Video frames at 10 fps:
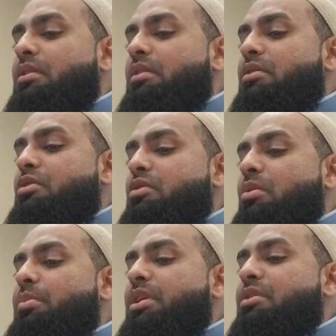There's
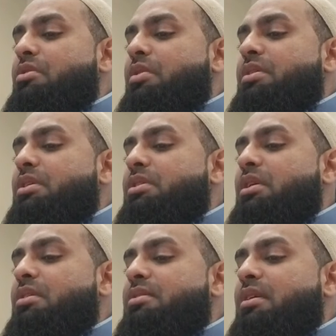so many stories that
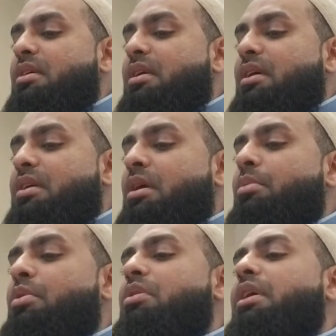Sheikh Zakaria
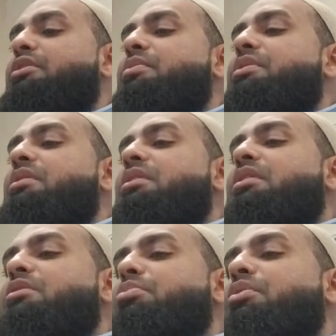rahimahullah has written in
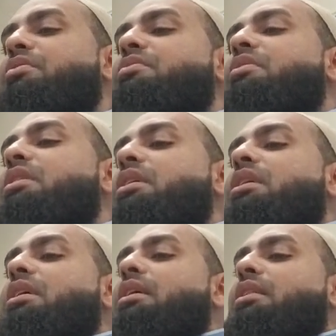his books
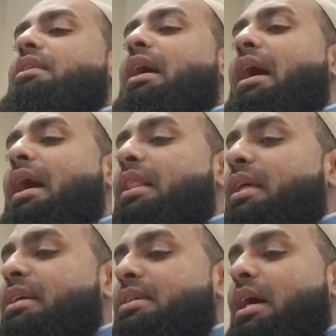that
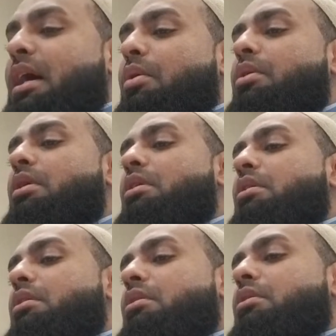highlight how
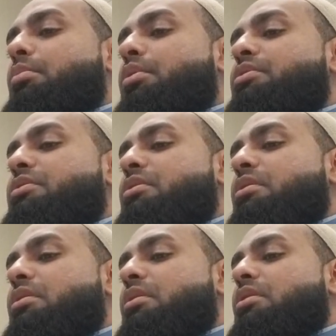the most
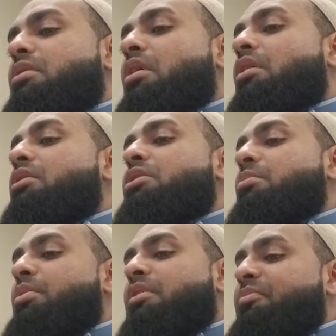
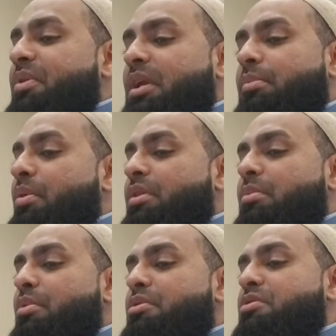knowledgeable of people and the
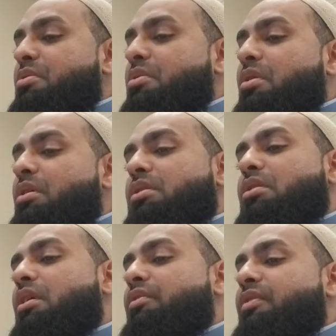most so-called
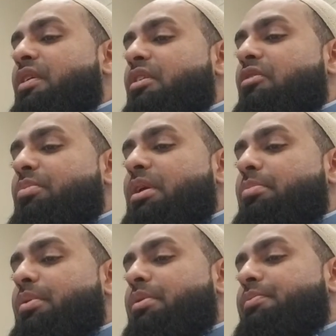God-fearing of
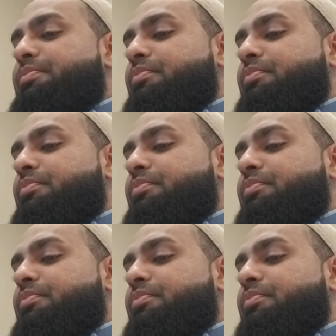people